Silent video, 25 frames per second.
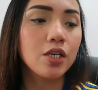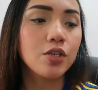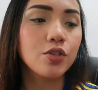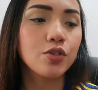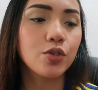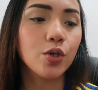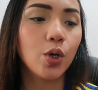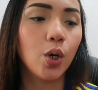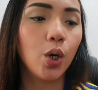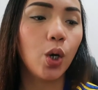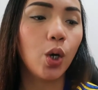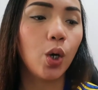
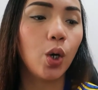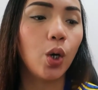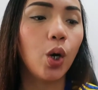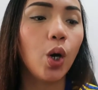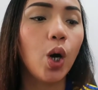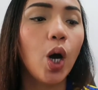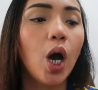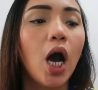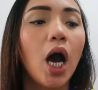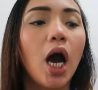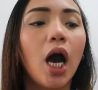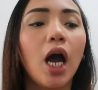So,
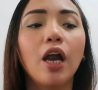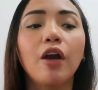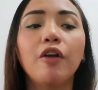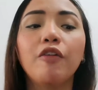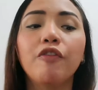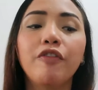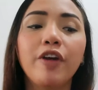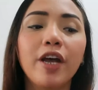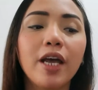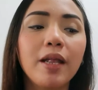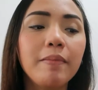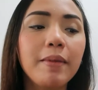
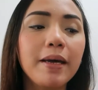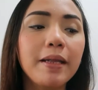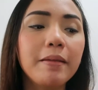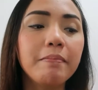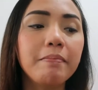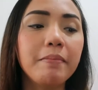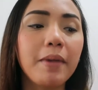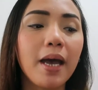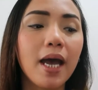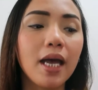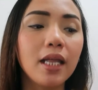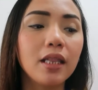our
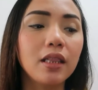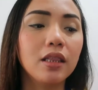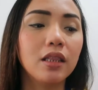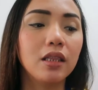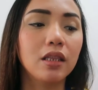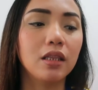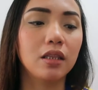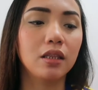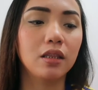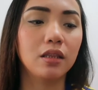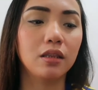Velvet Matte